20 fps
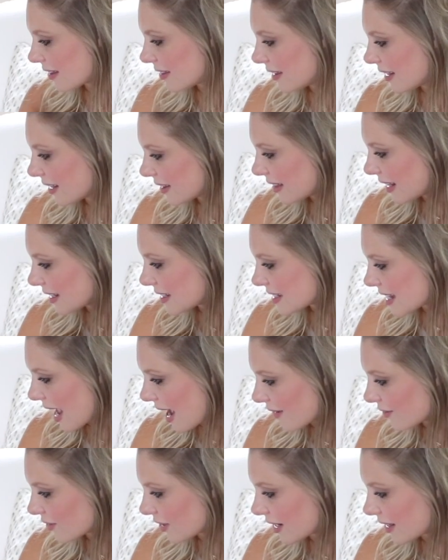think that's
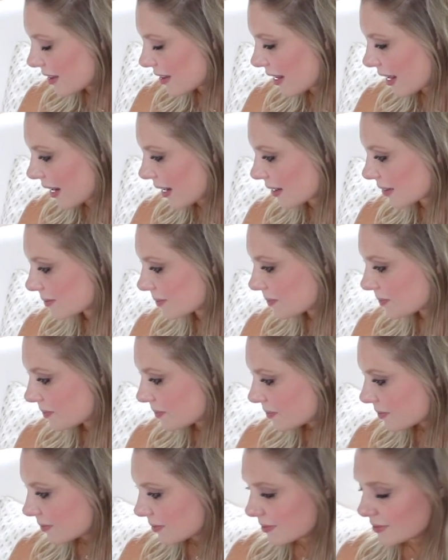everything.
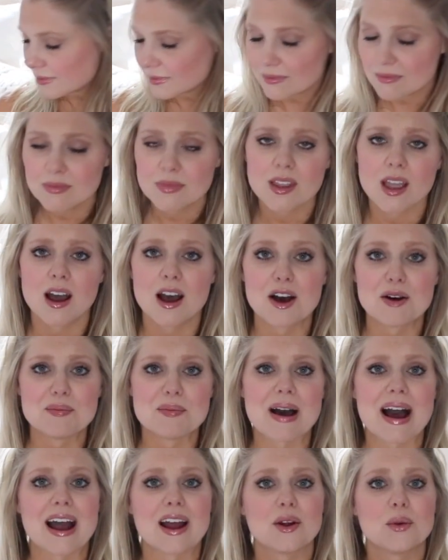
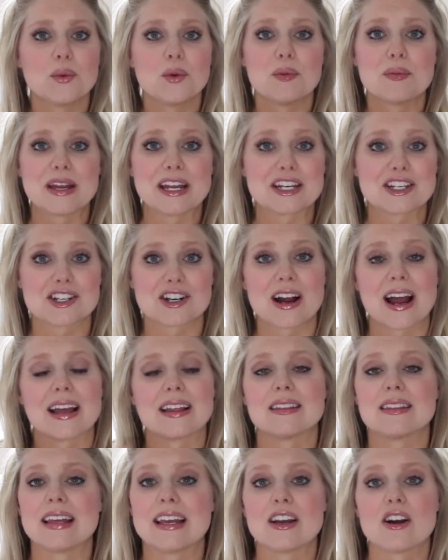I will make sure I
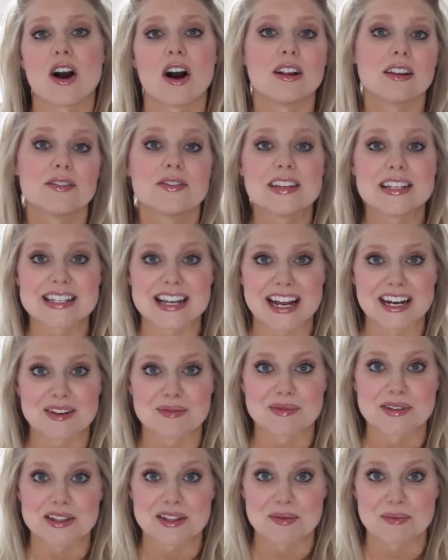link all of these
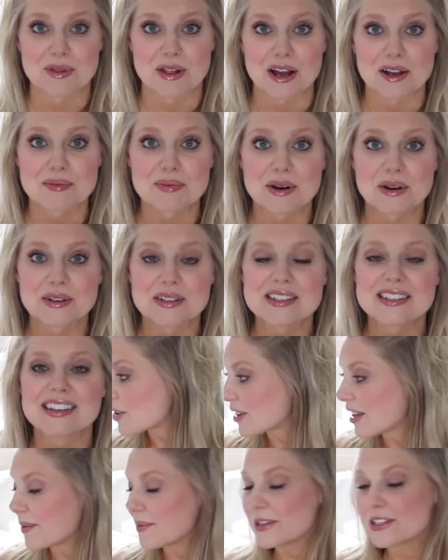items in the blog post. So
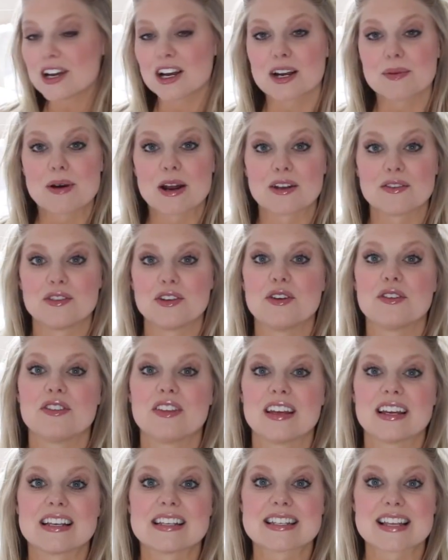let me talk about a few
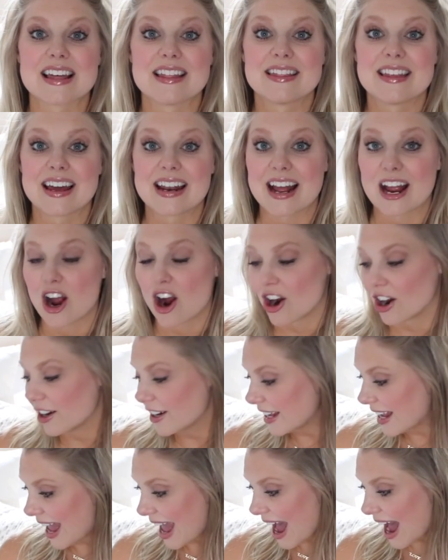things that I
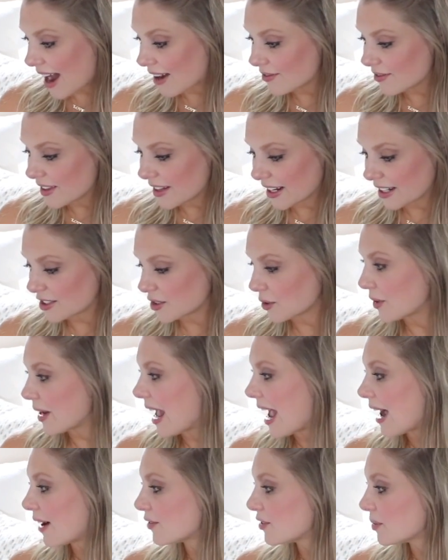already have that I don't
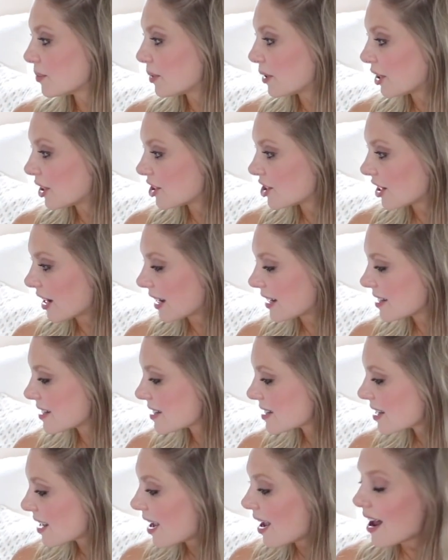have to
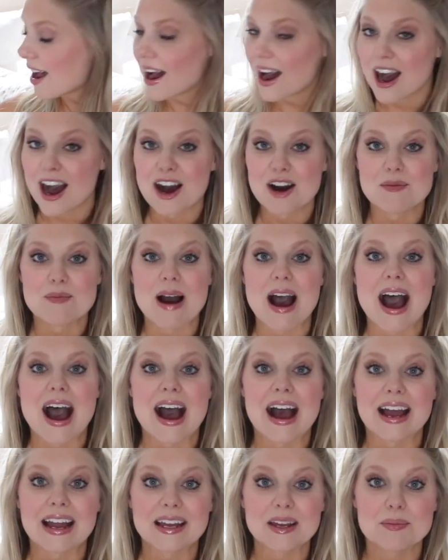purchase.
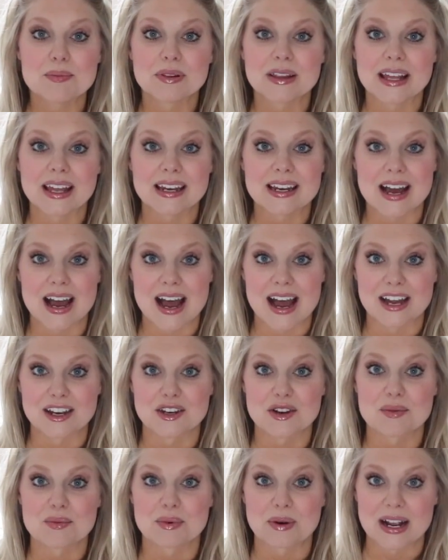I plan on
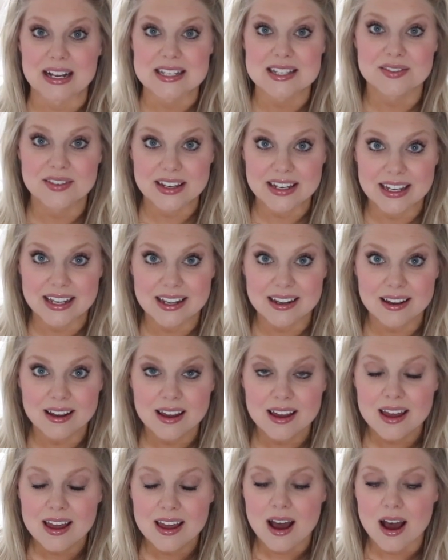breastfeeding.
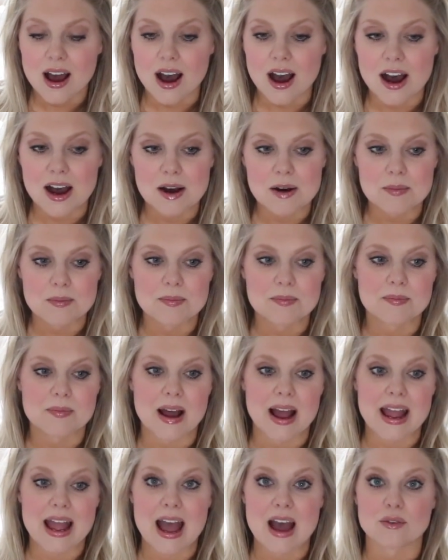
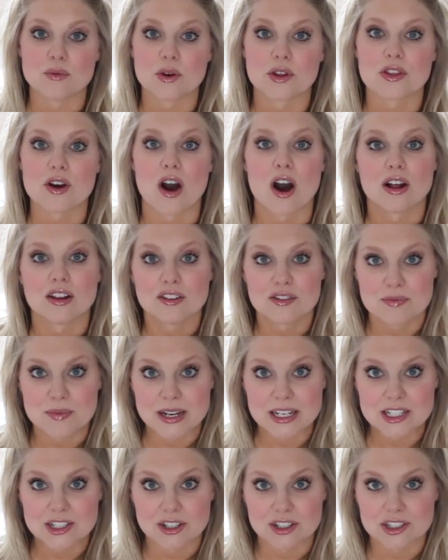I have with all of
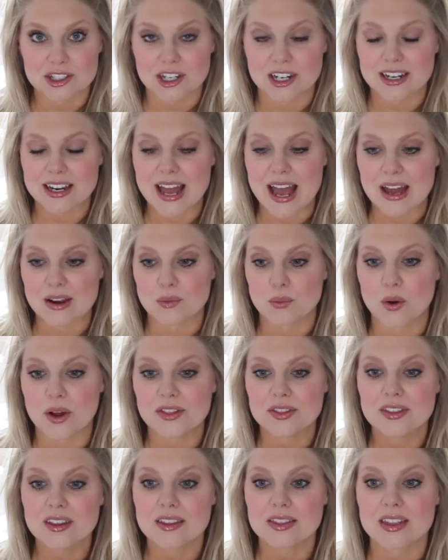my children, and
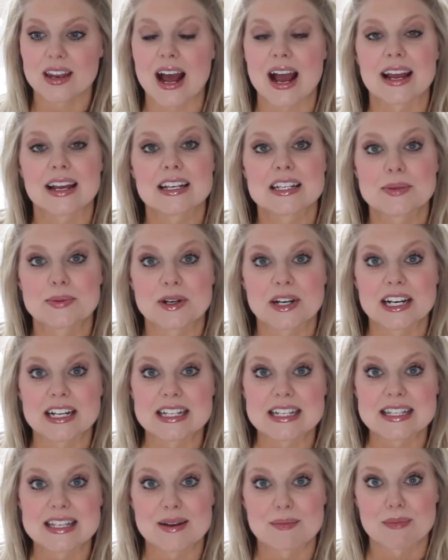one thing that I
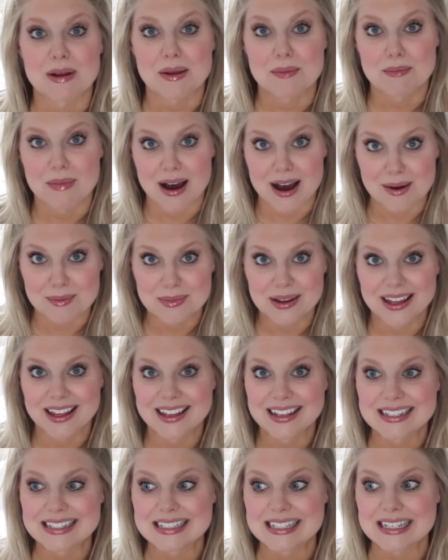experienced that my mom
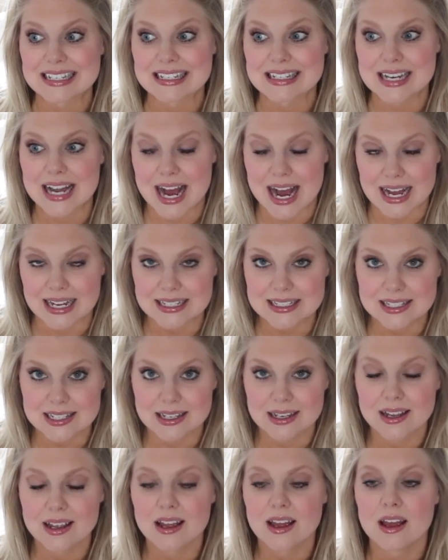did not
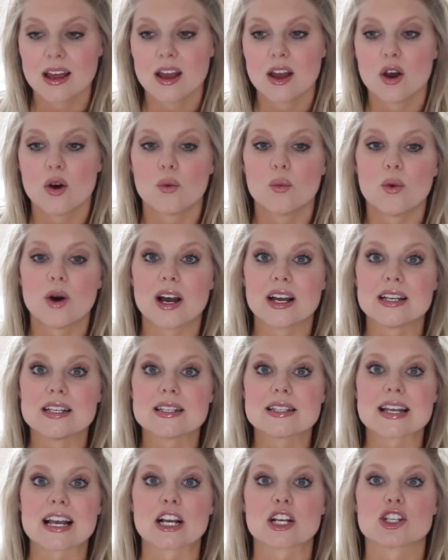
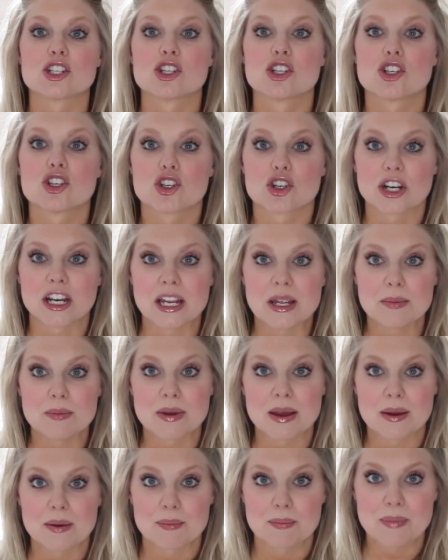was extreme
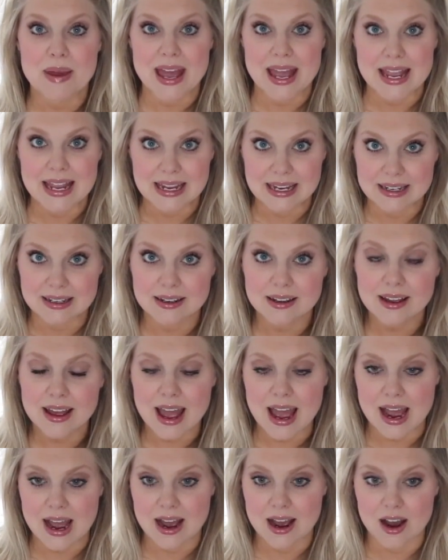pain
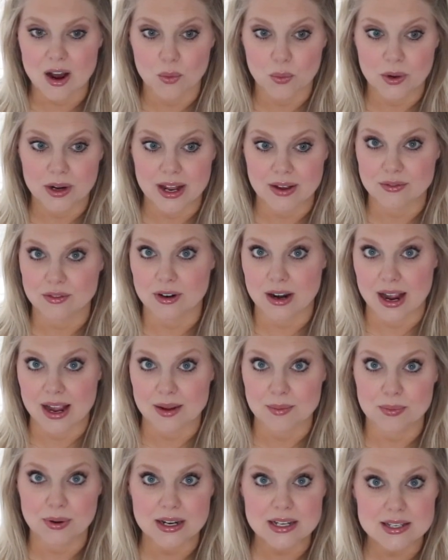whenever
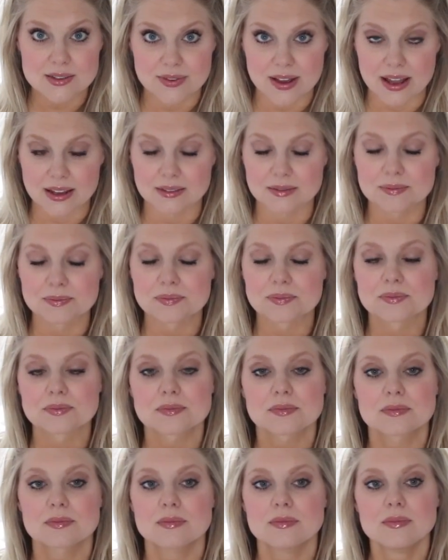I breastfed.
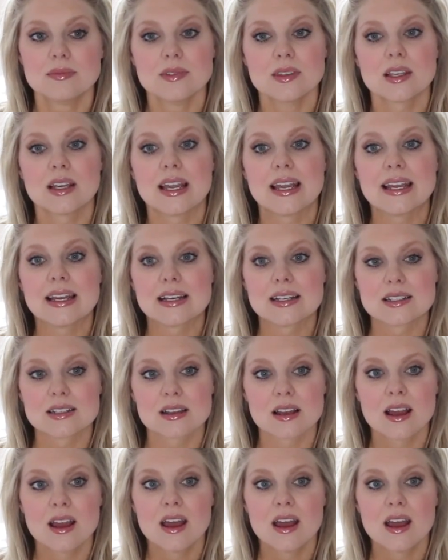And